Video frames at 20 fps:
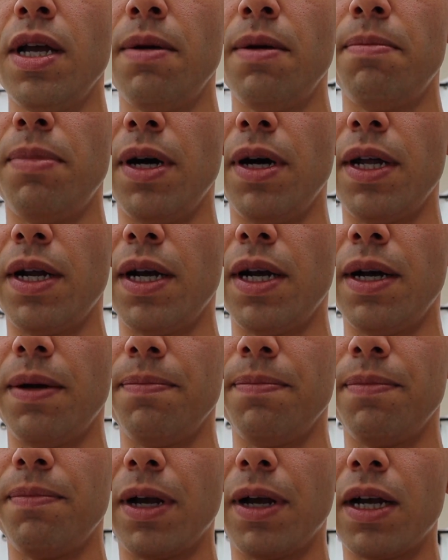
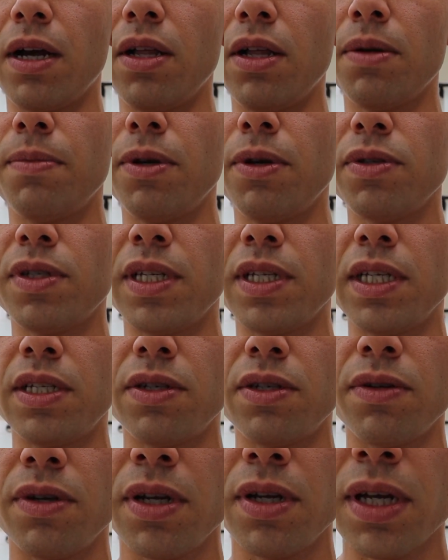But my collarbone
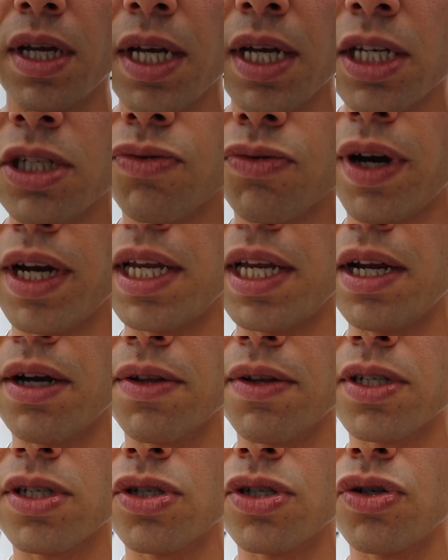sits, it's right here.
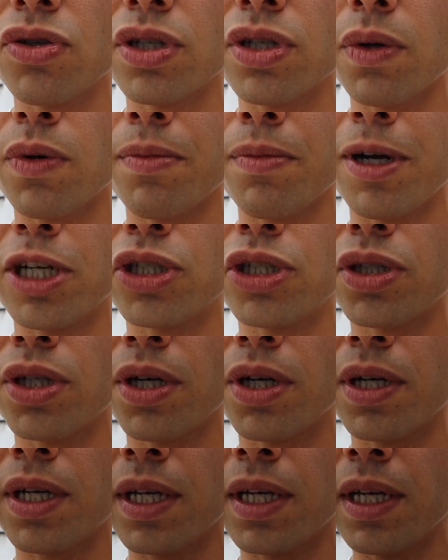This is usually where my shirt